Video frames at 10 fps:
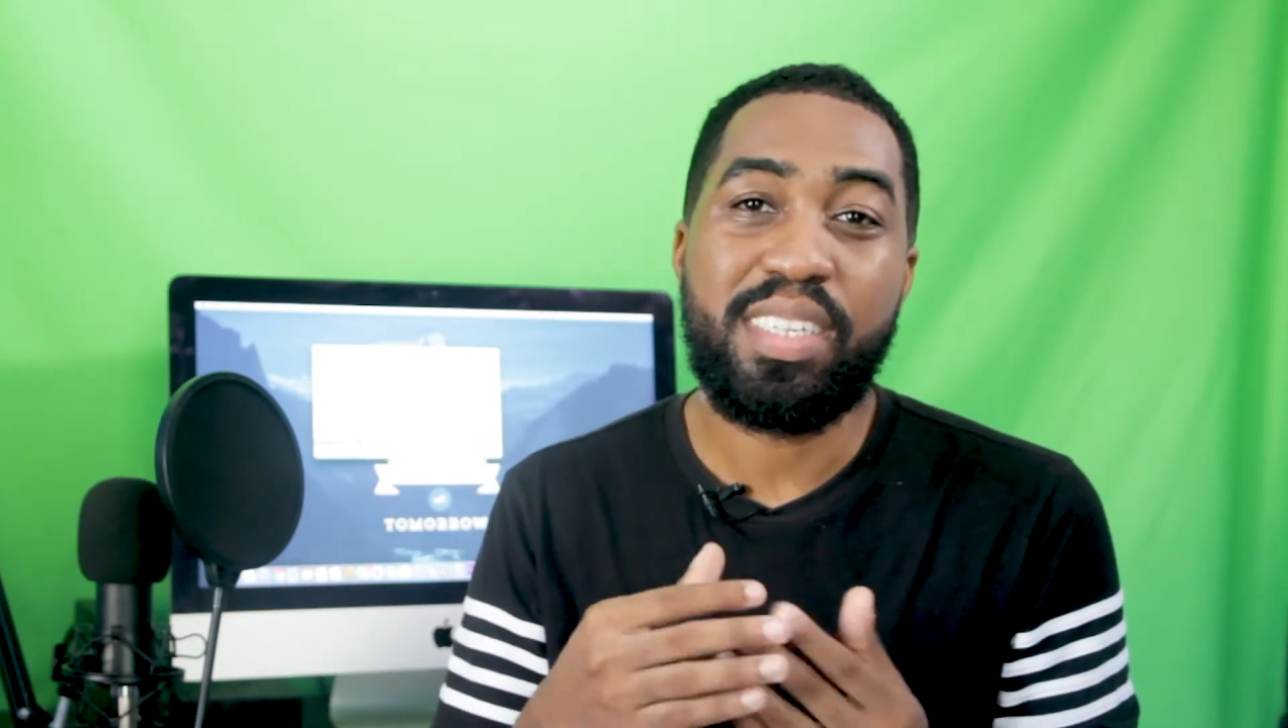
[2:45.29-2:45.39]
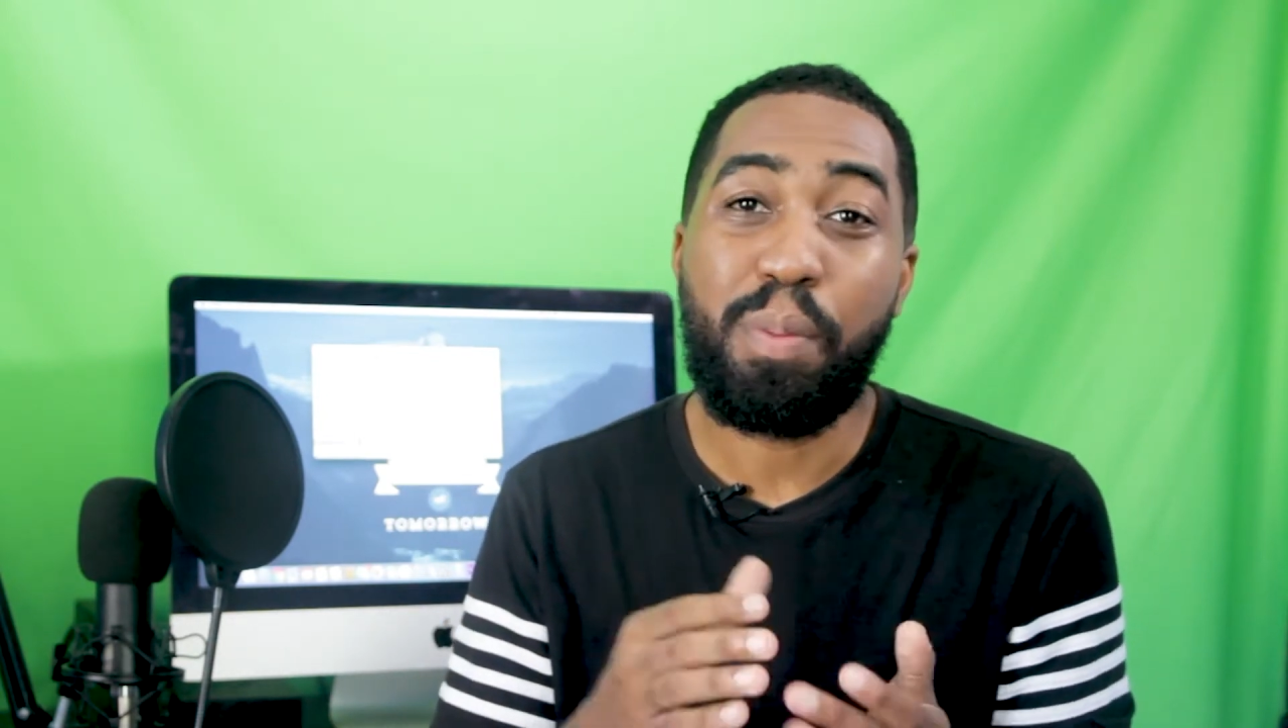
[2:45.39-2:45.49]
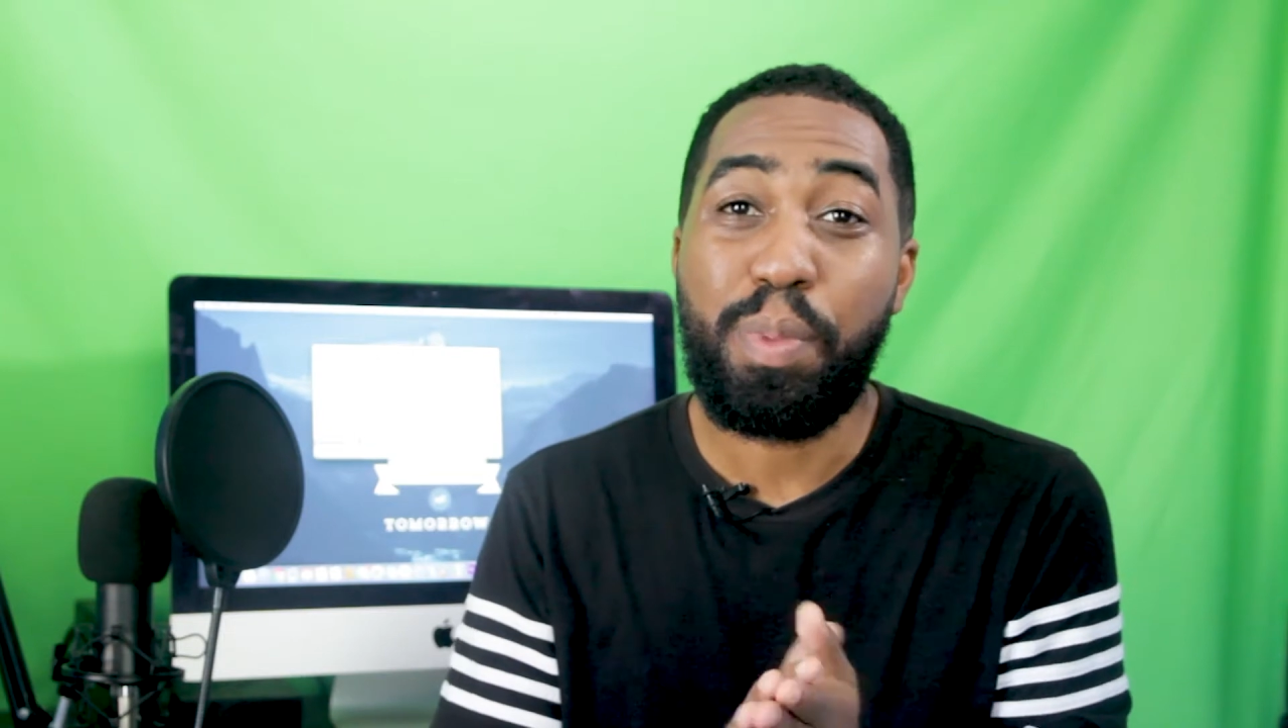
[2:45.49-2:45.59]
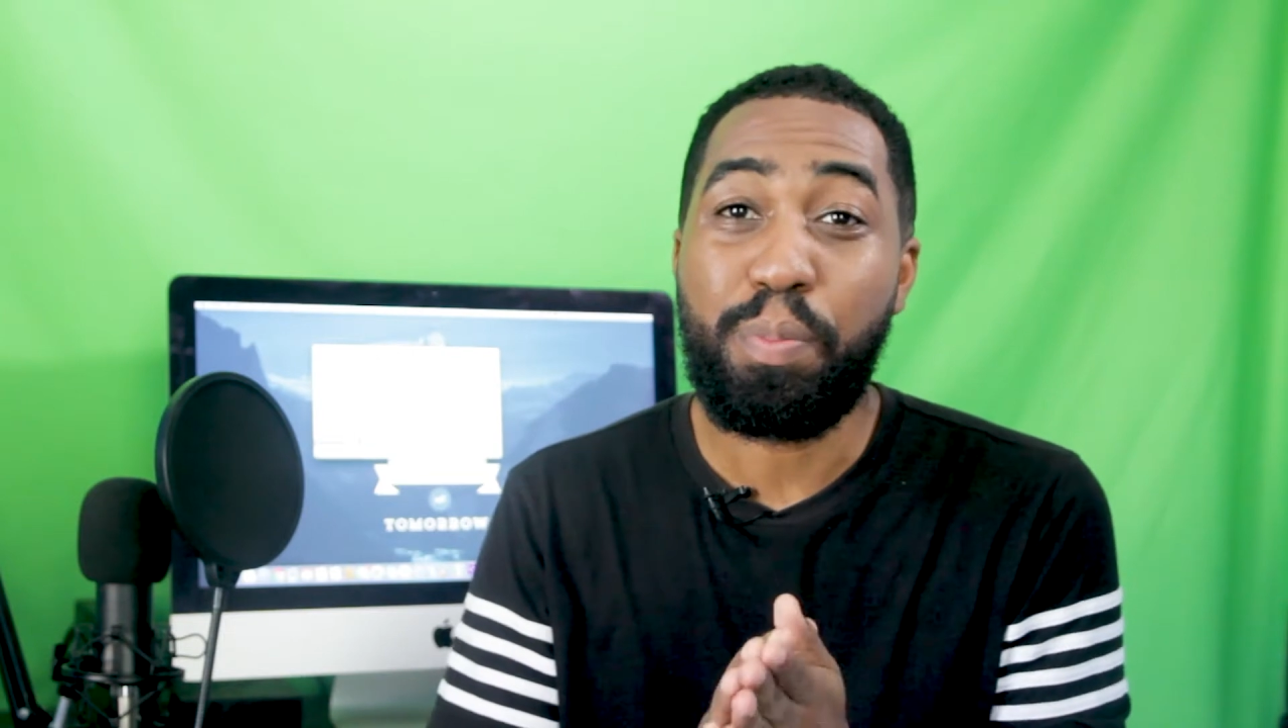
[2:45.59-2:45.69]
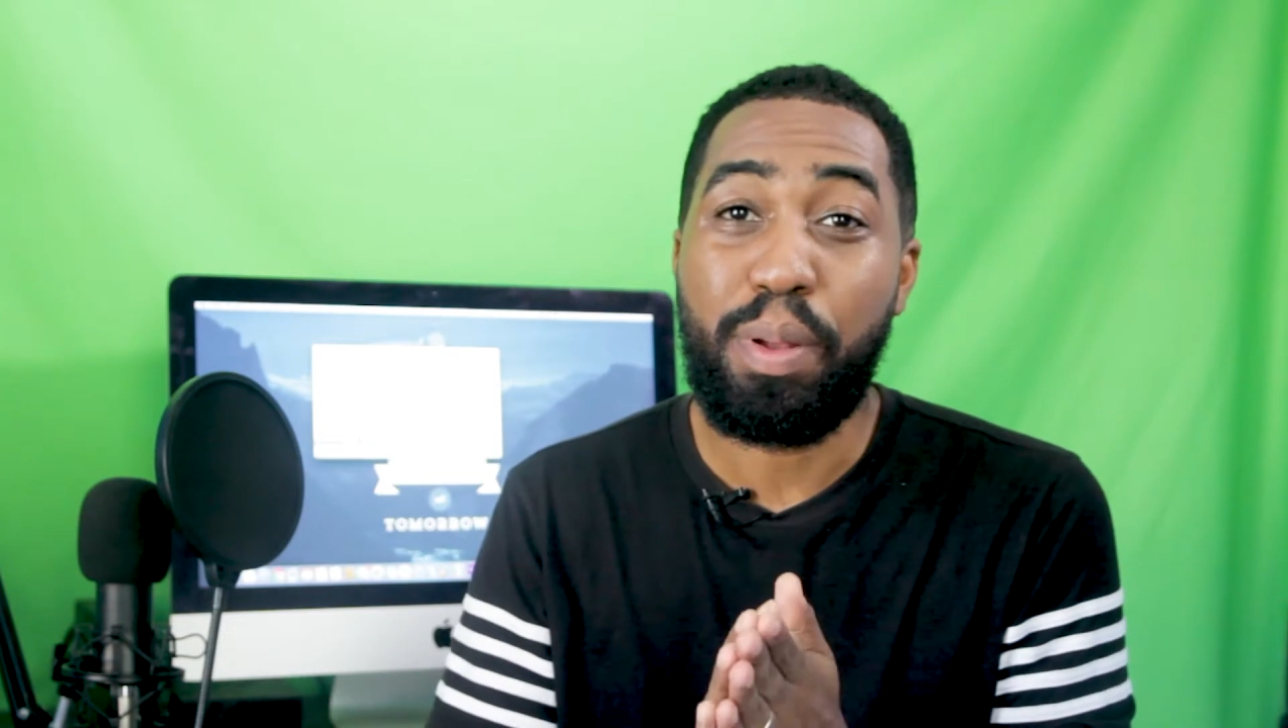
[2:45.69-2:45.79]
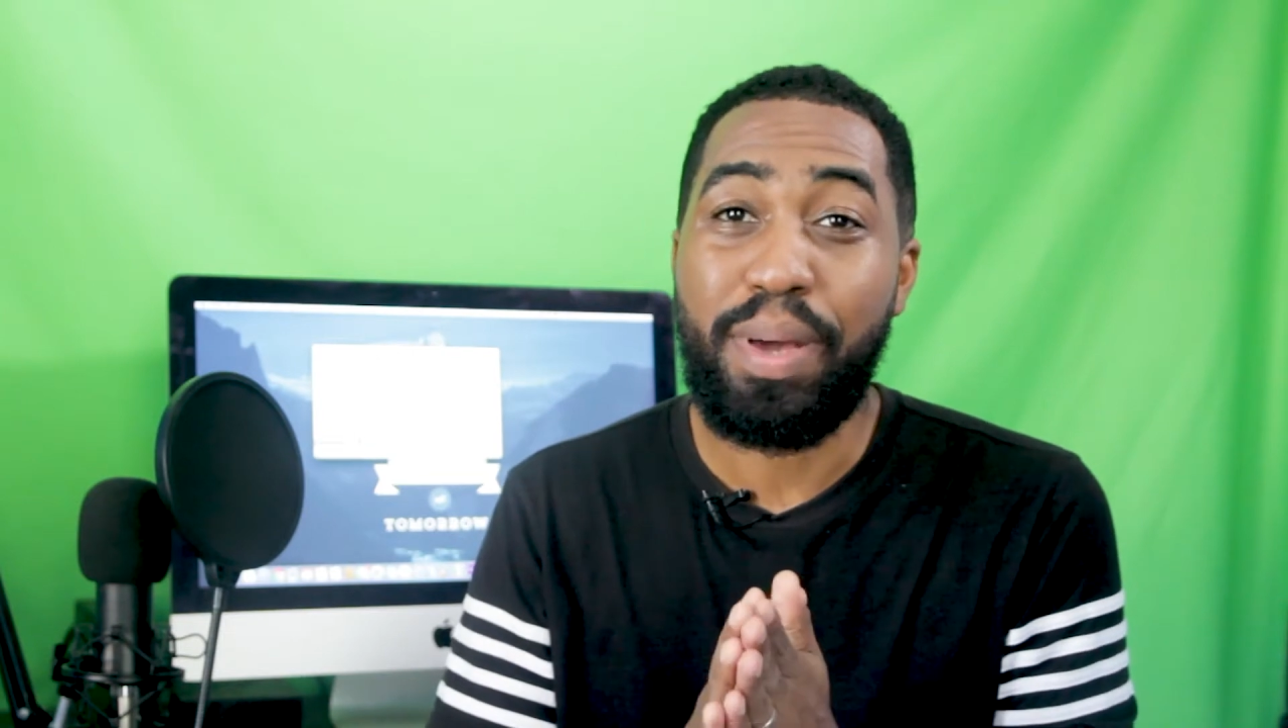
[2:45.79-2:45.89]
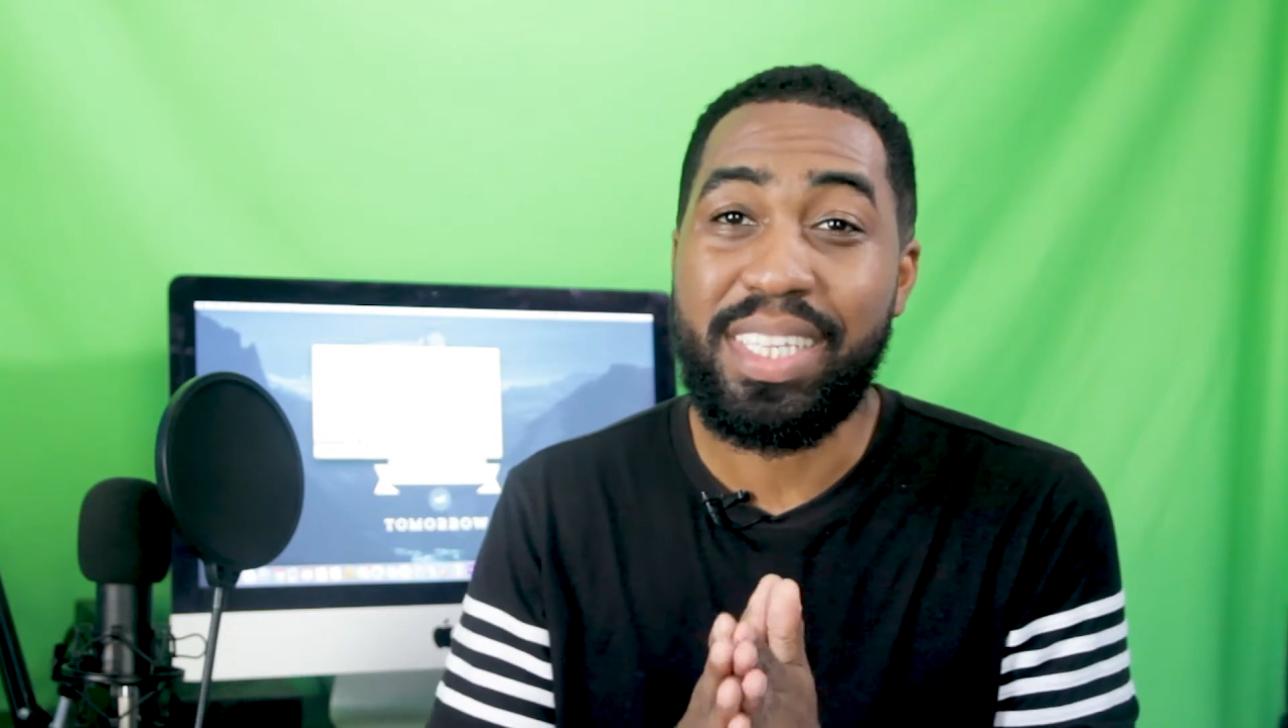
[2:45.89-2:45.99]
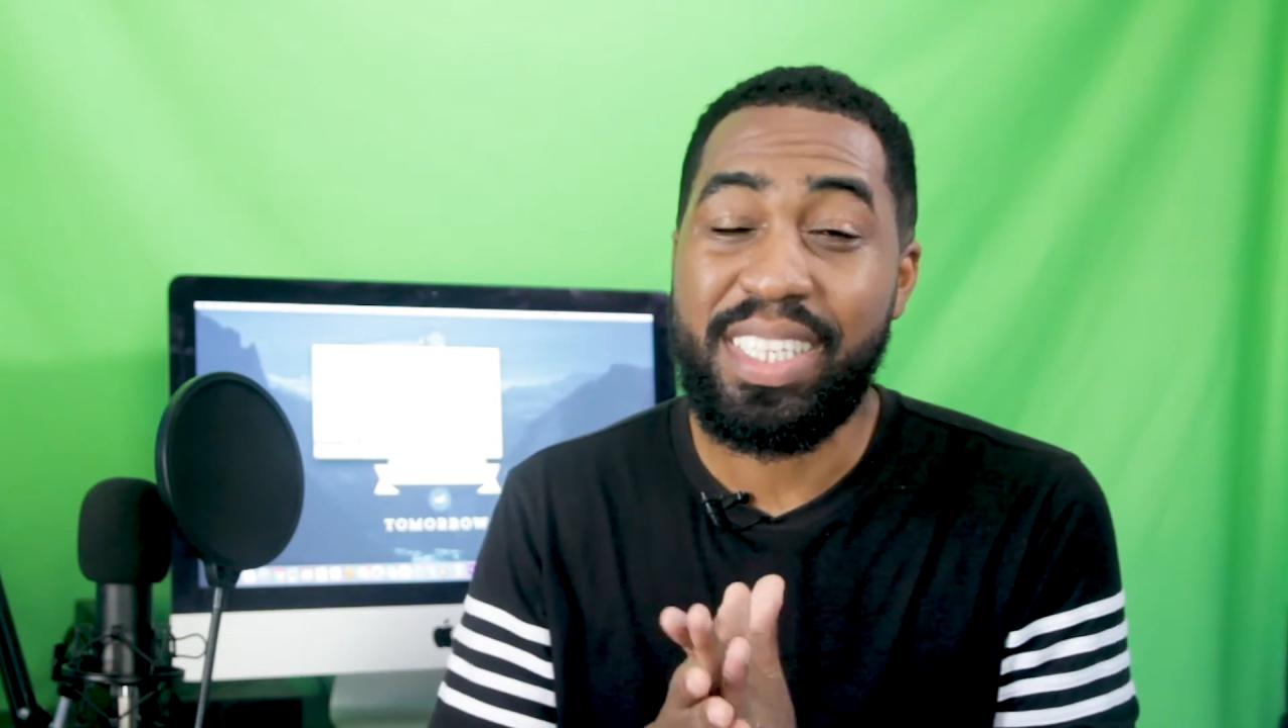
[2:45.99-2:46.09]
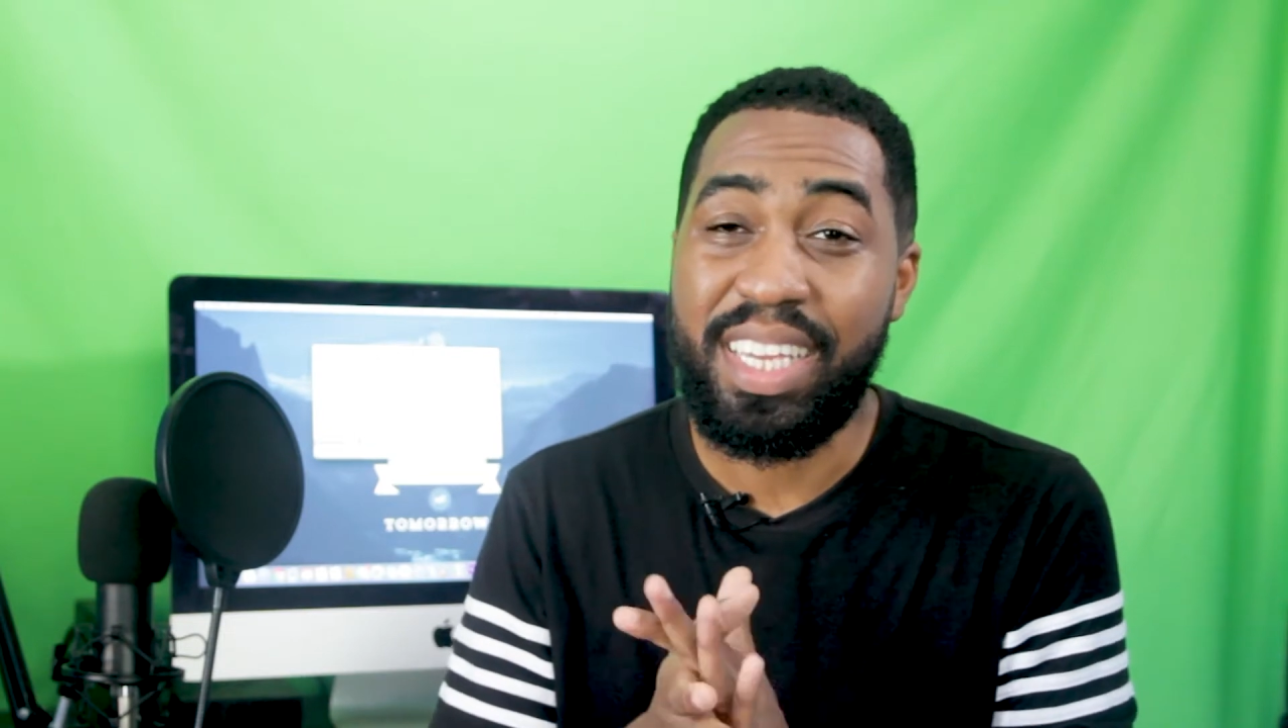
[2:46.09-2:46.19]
some people might